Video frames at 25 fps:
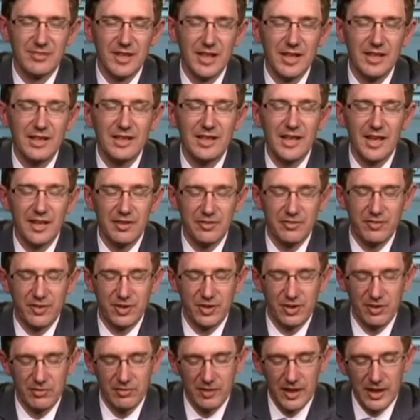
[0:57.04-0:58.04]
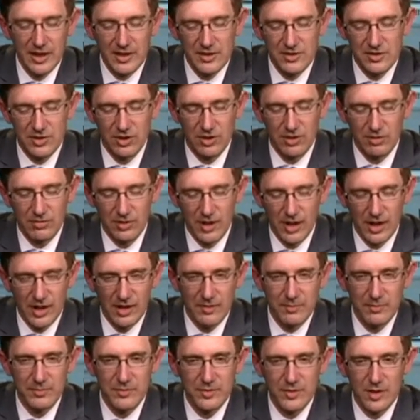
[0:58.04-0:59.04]
Yeah, fair enough. So
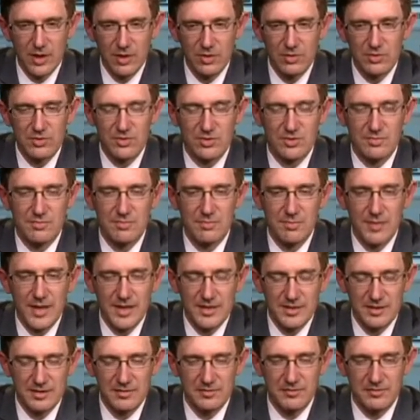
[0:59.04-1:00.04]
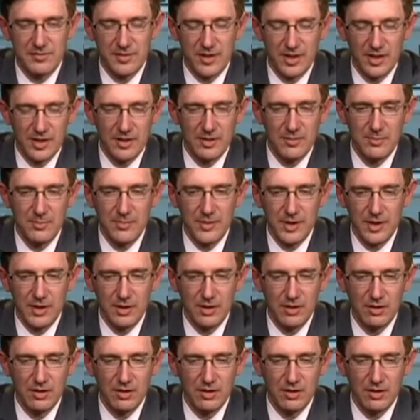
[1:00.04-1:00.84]
um, those massive um, uh,